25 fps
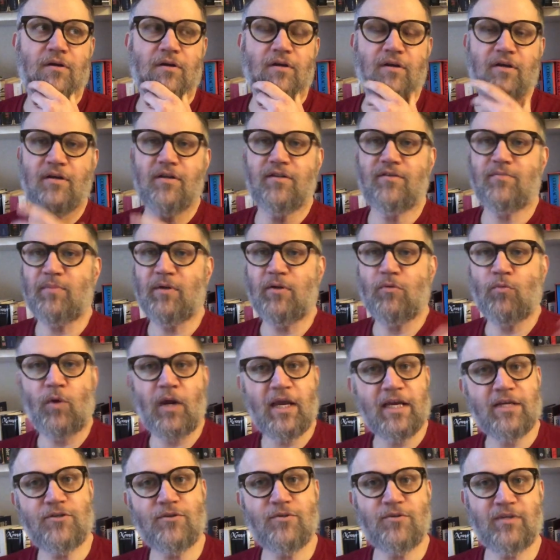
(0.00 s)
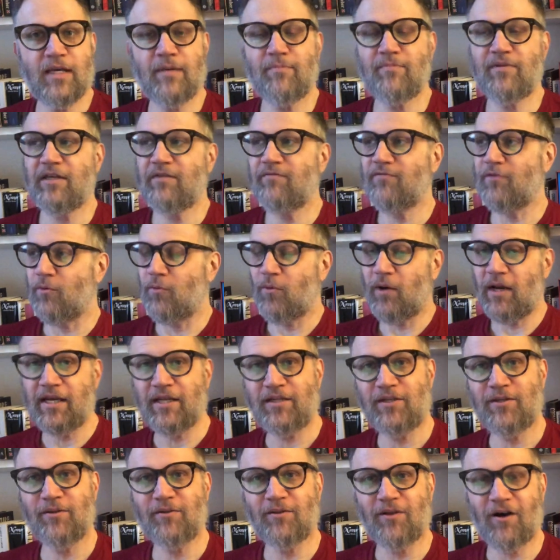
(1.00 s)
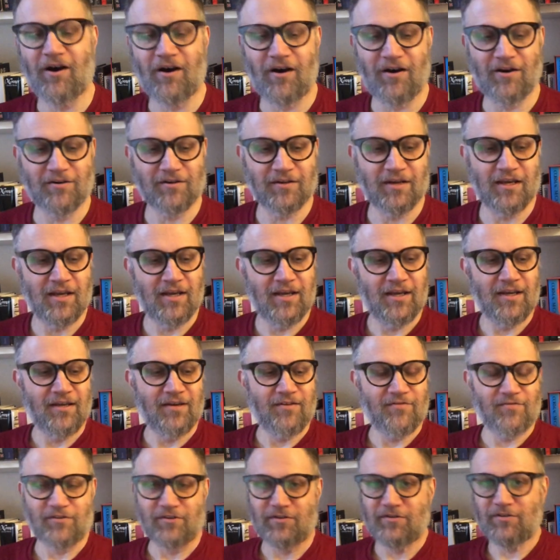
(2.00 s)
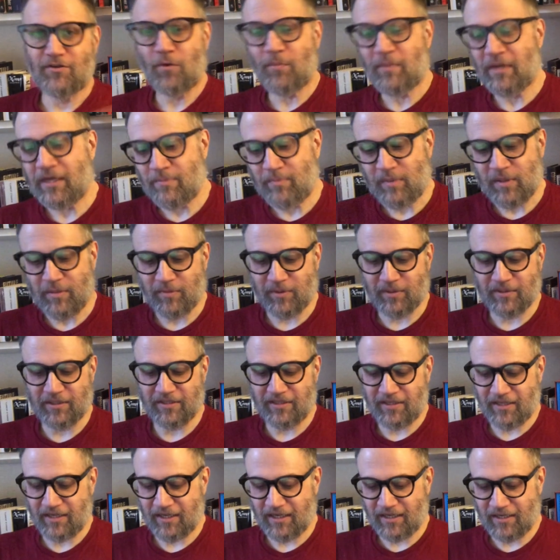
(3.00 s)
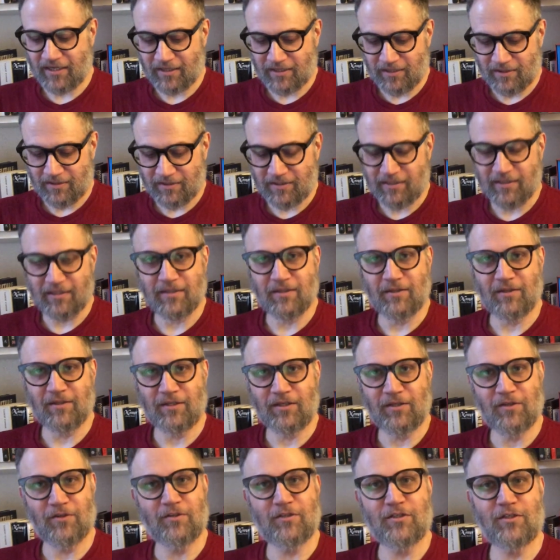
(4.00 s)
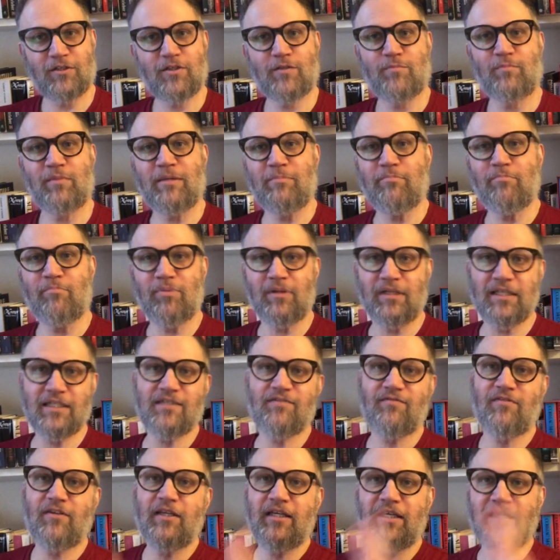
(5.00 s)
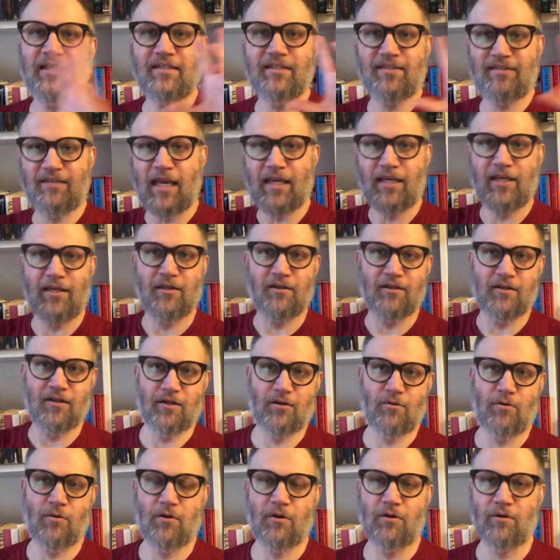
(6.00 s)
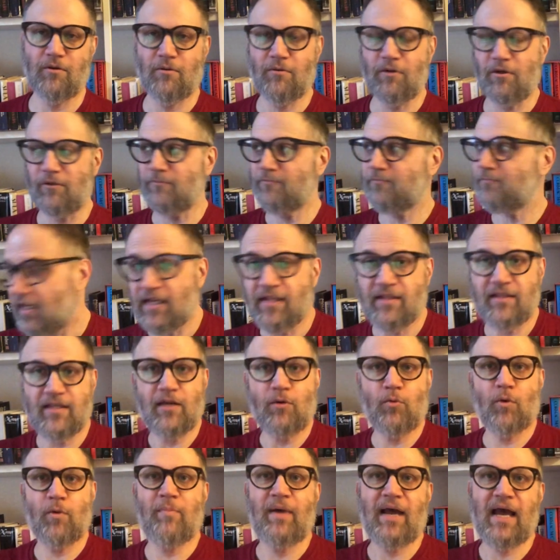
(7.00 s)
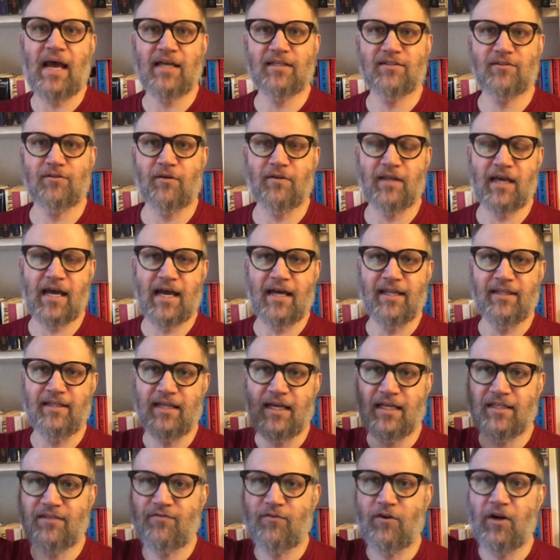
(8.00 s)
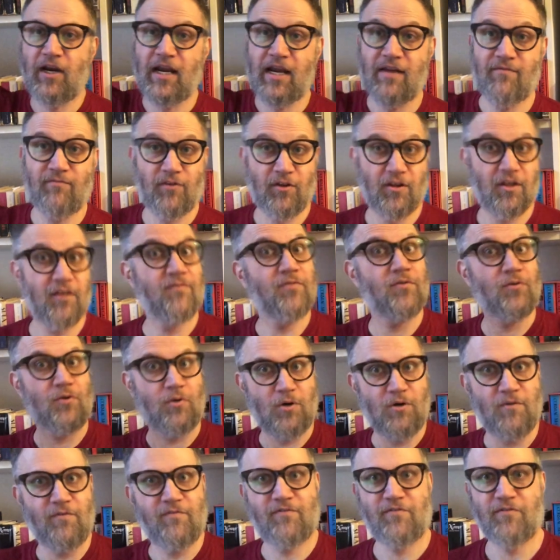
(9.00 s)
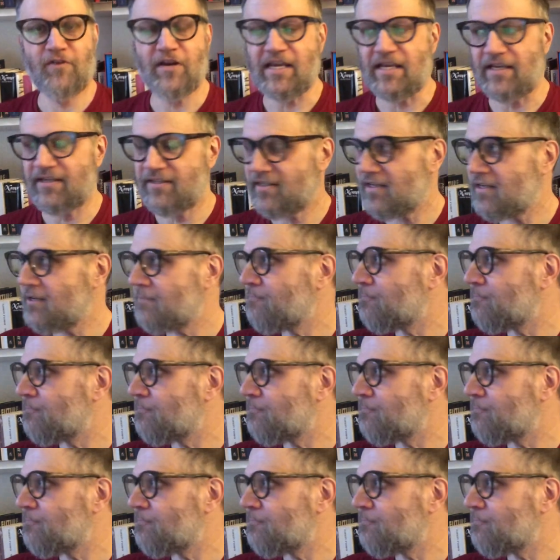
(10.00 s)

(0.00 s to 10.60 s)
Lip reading: it's been way too tempting for way too long for so many people to think to just be blissfully secular, quote unquote, and think we're past all that and that's for a handful of, quote, freaks.